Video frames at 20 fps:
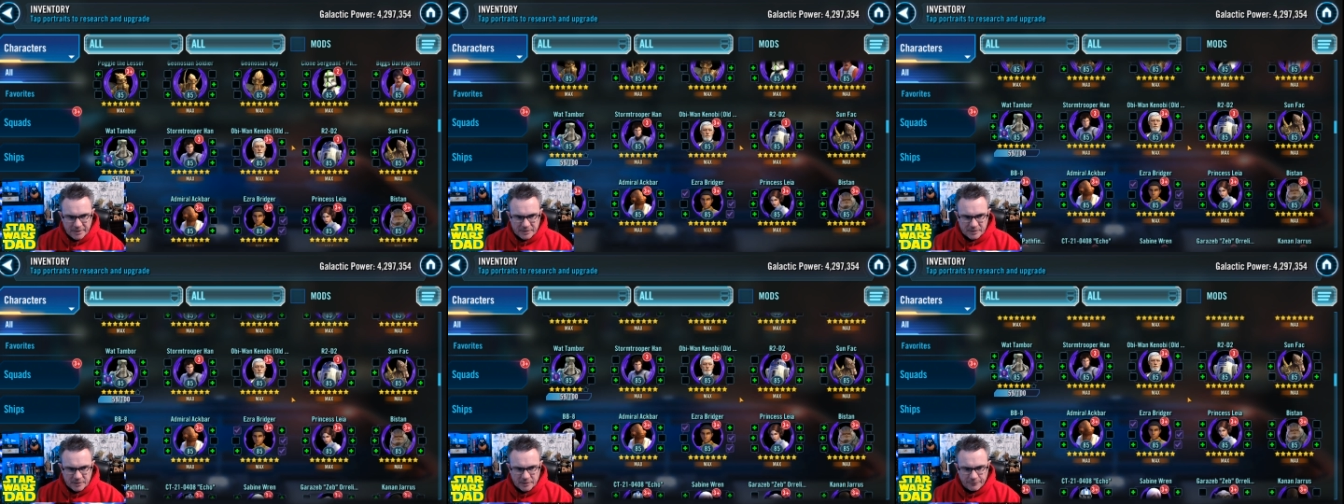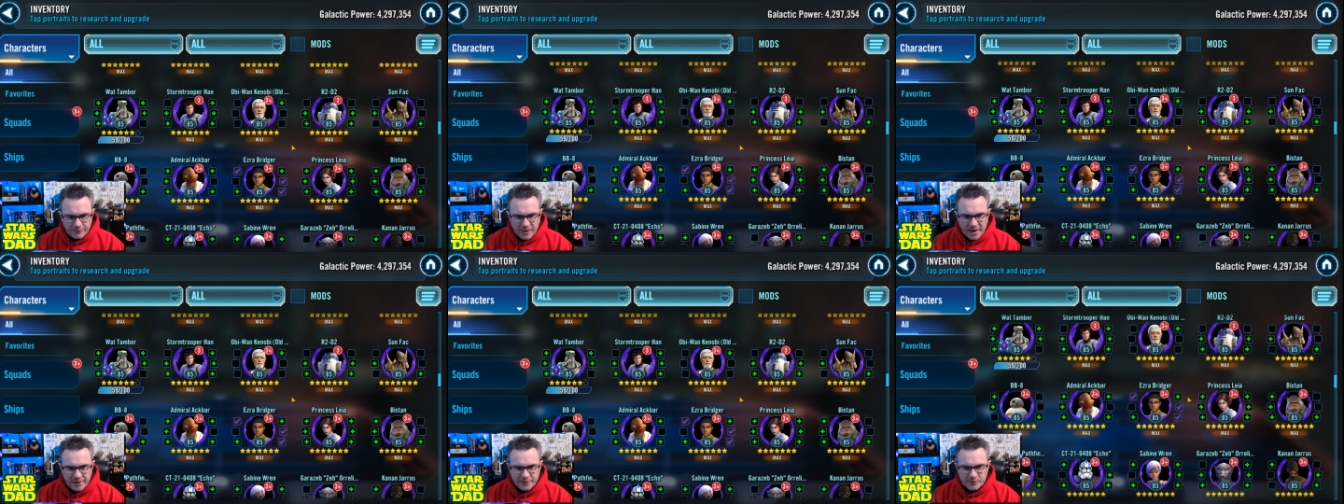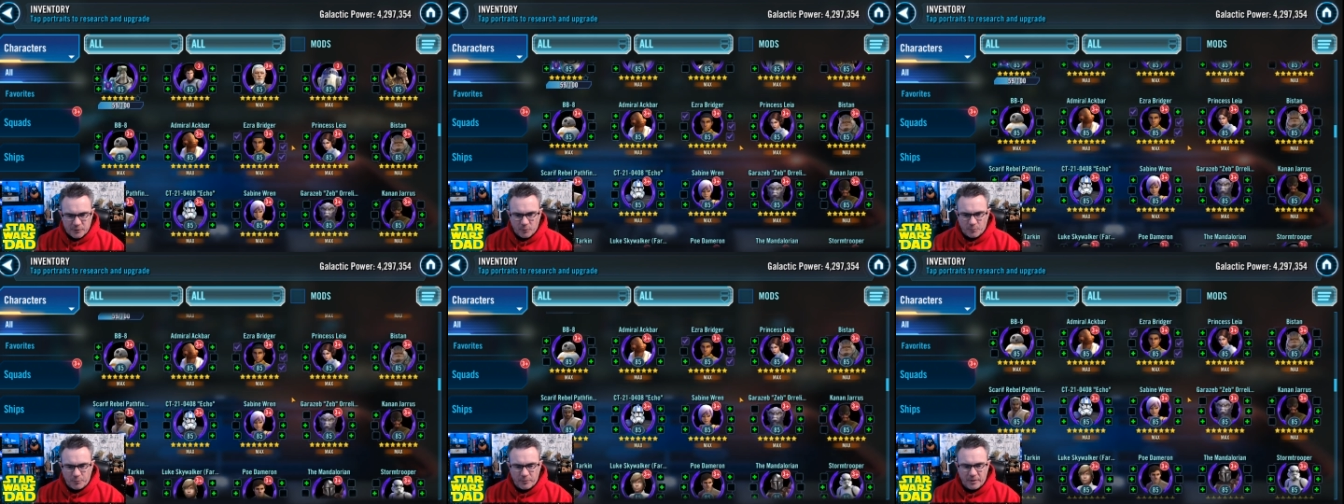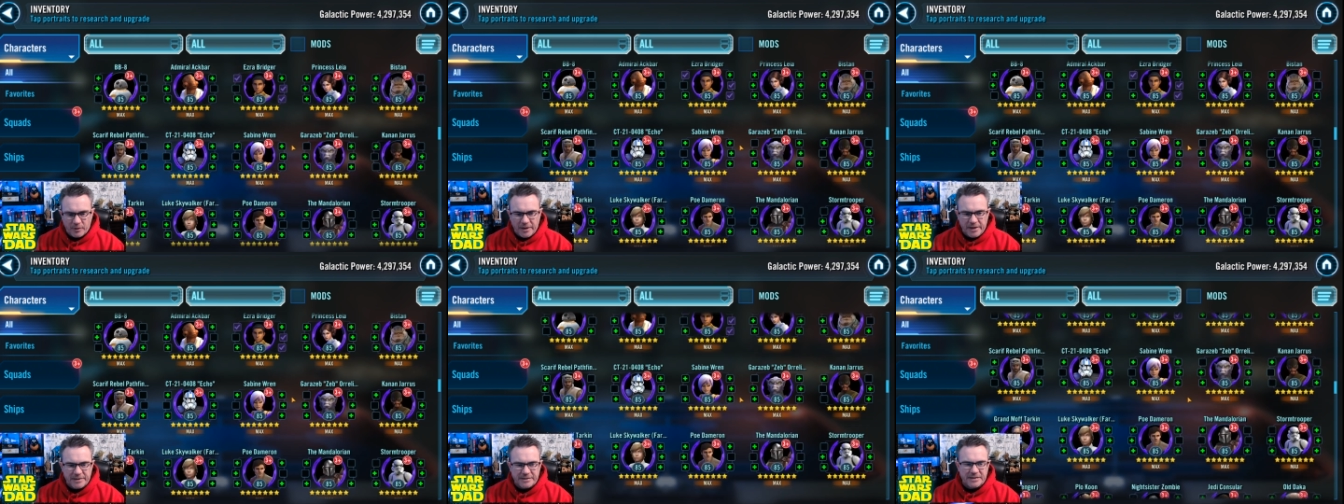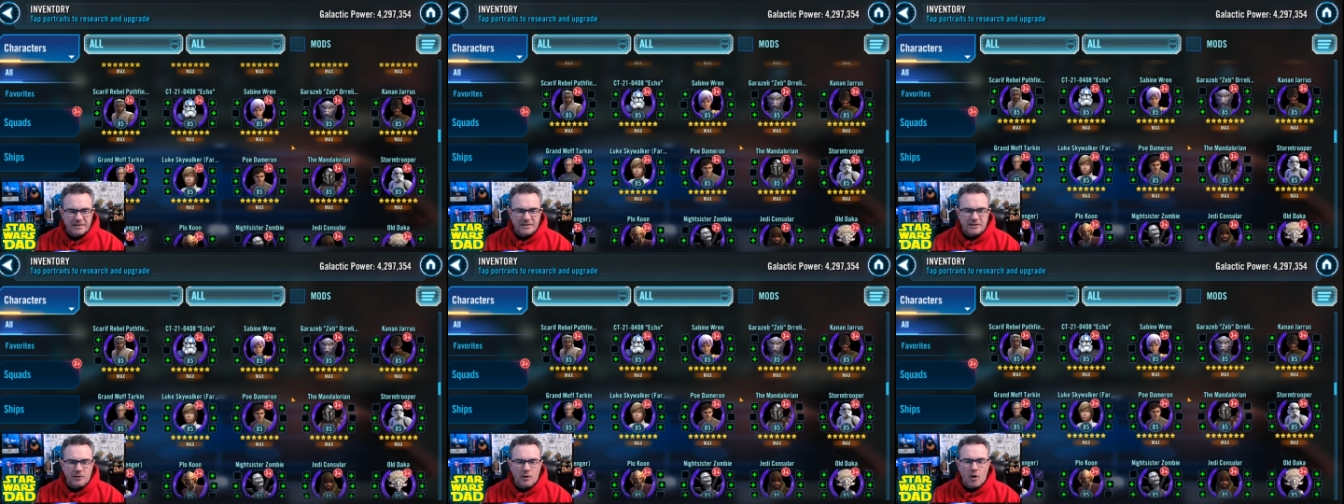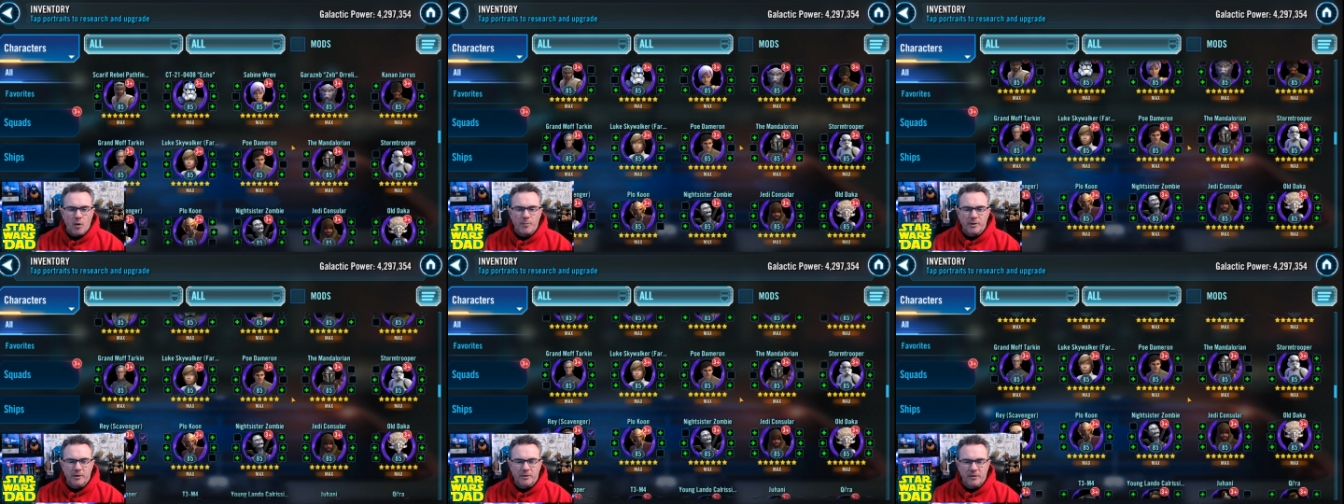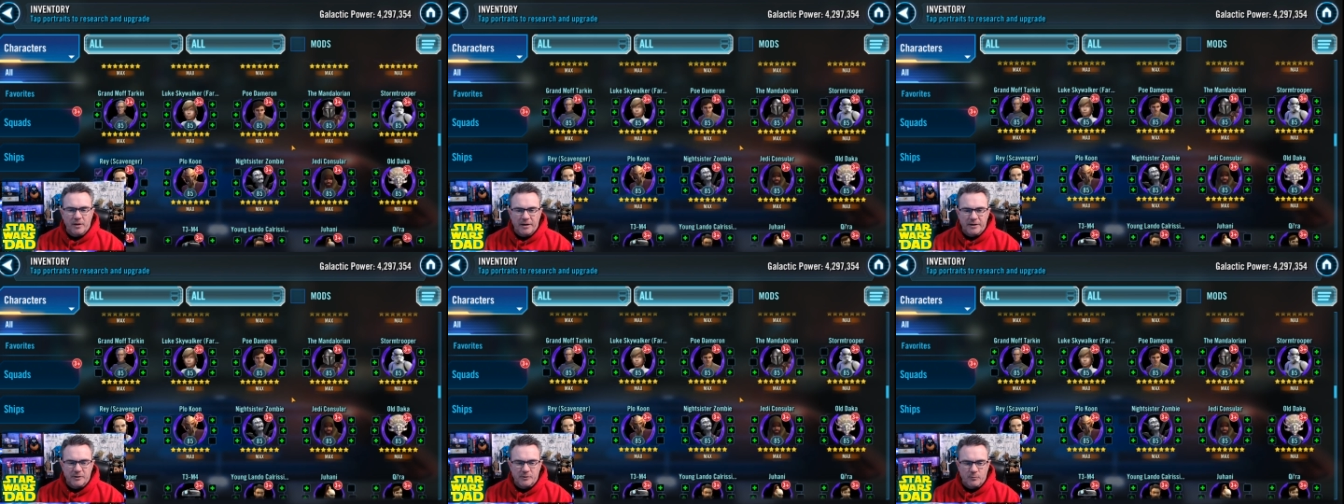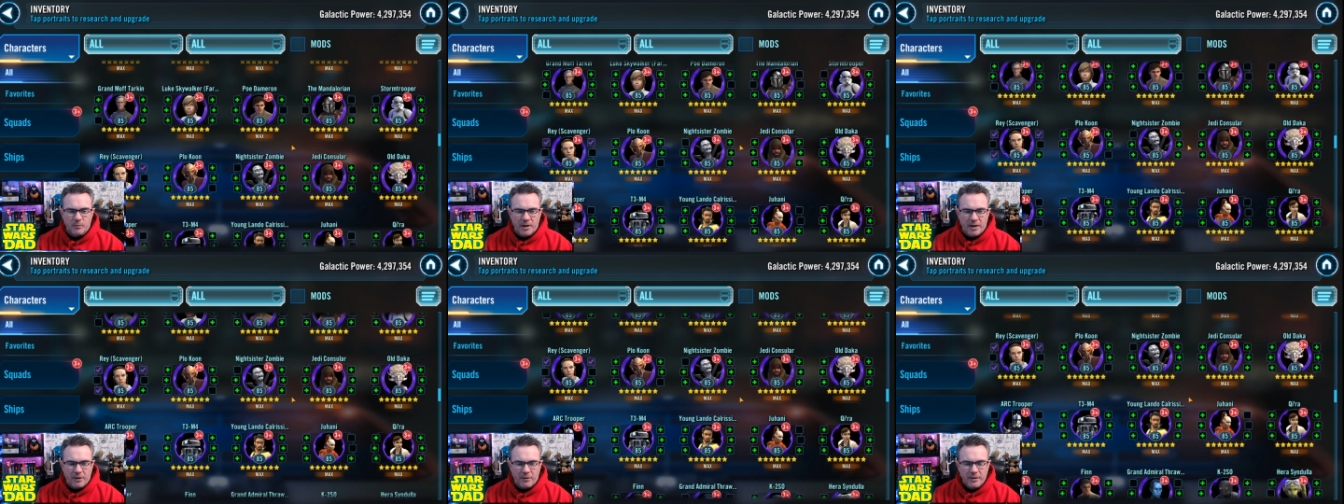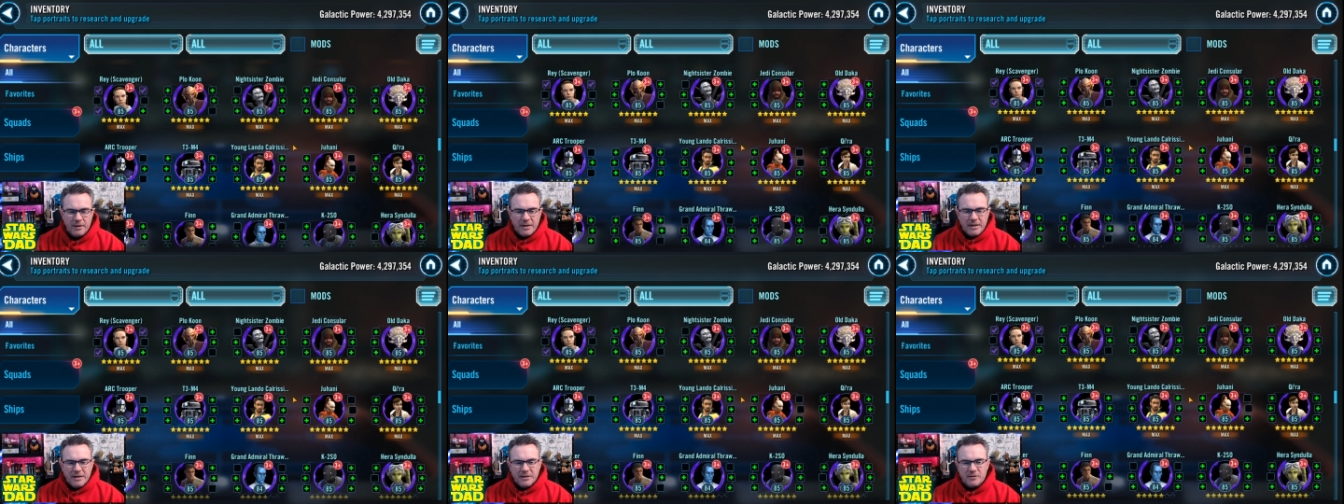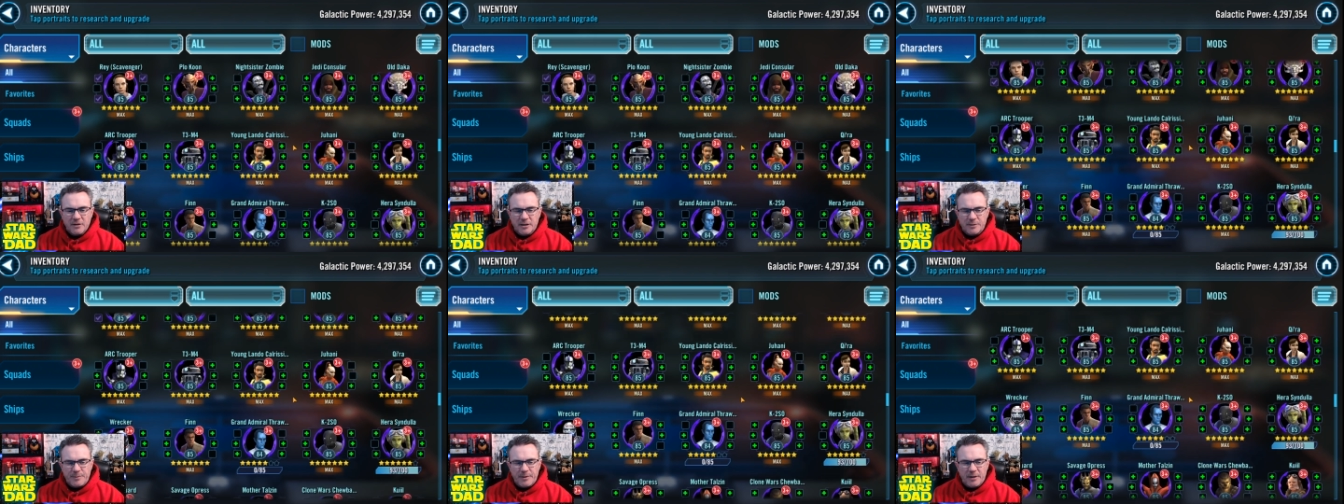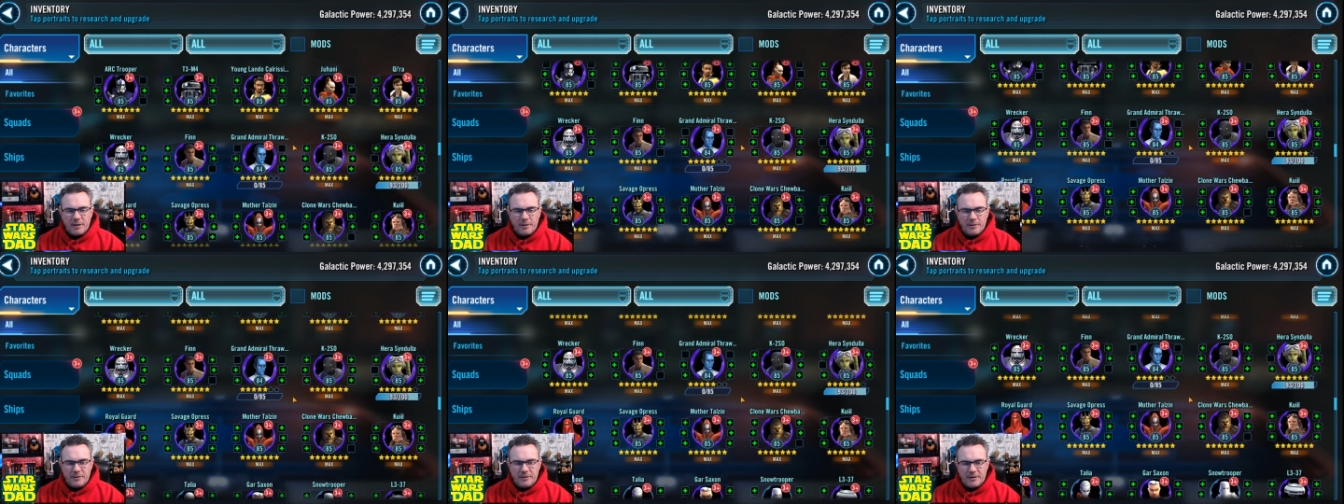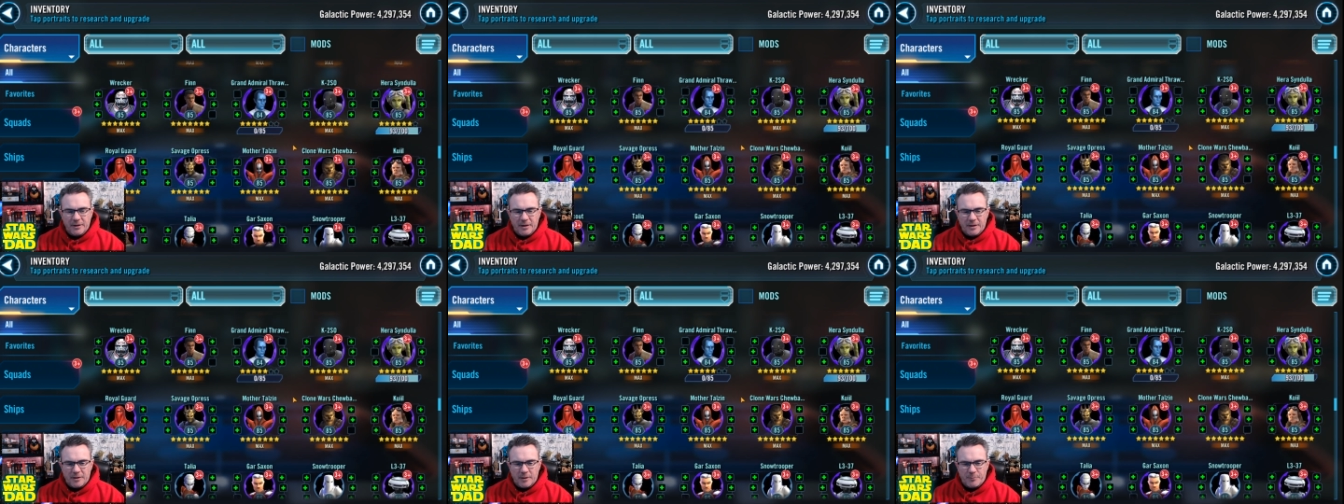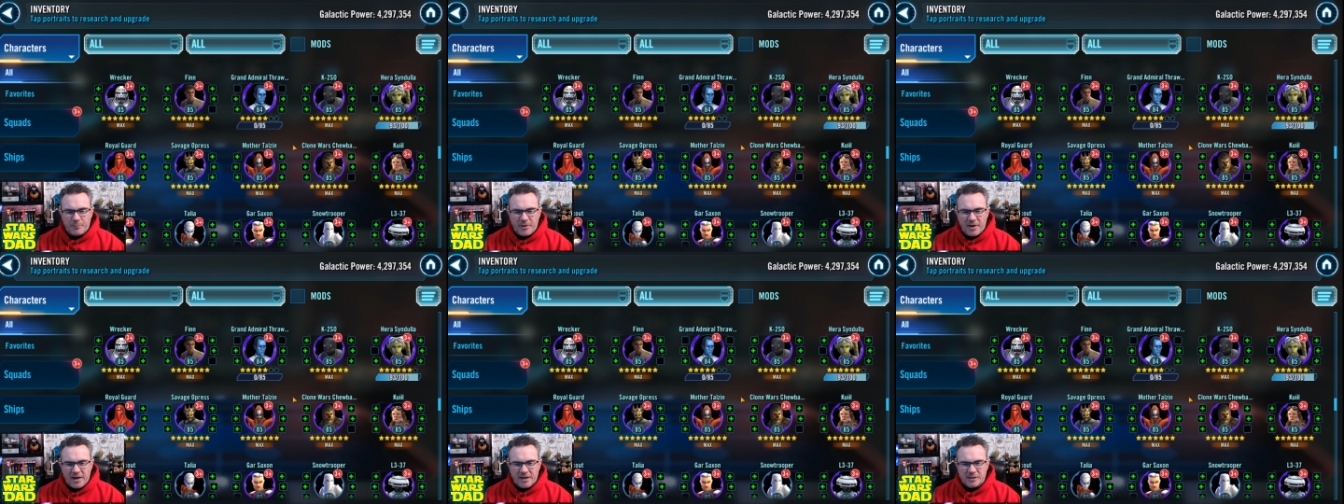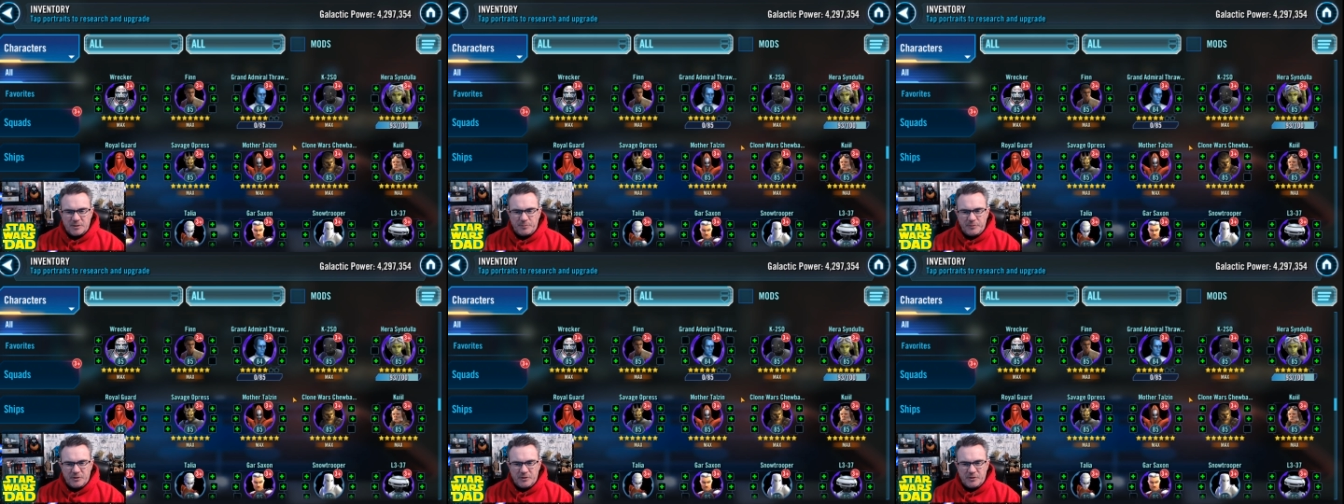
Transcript: Savage Opress as an Omicron as well. So those would be the, the, the possible